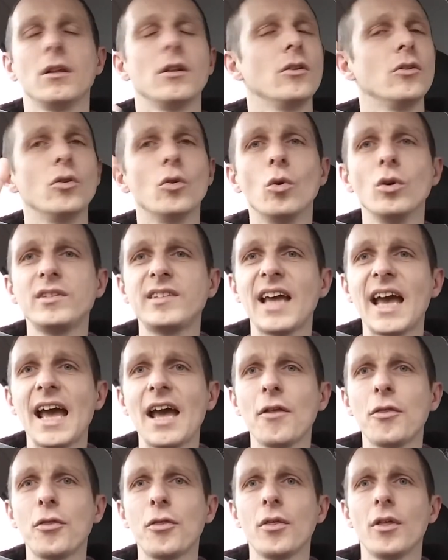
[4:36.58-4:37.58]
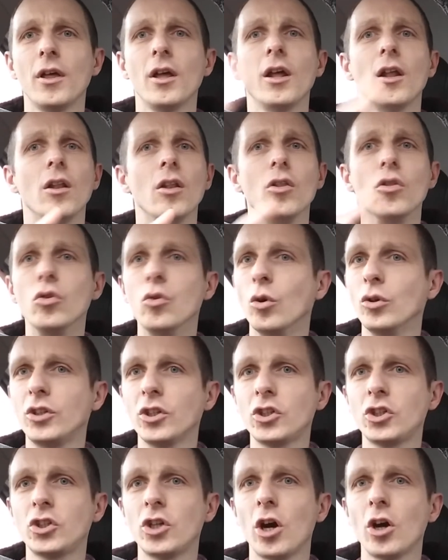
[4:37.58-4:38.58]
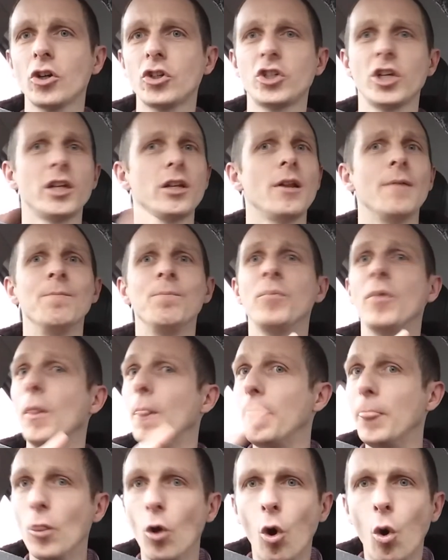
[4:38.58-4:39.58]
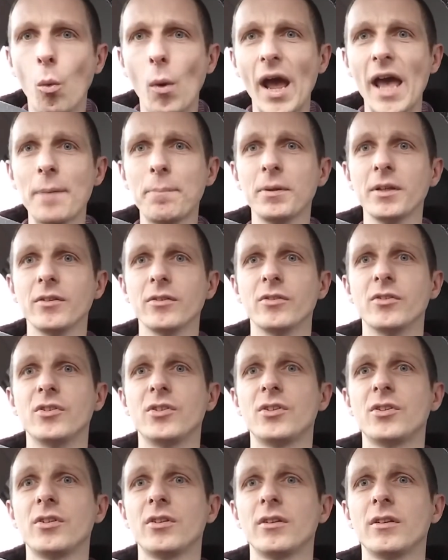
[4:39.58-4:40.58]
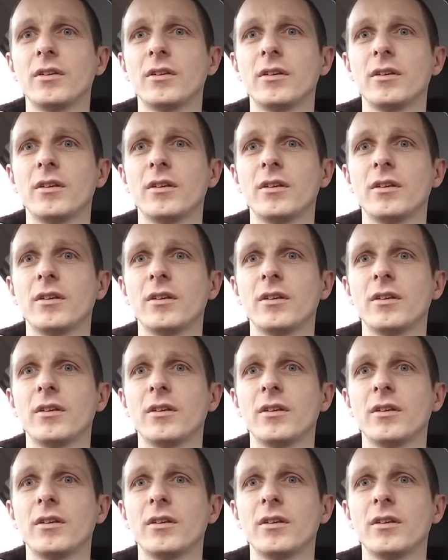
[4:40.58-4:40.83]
No death, no destruction, no weapons.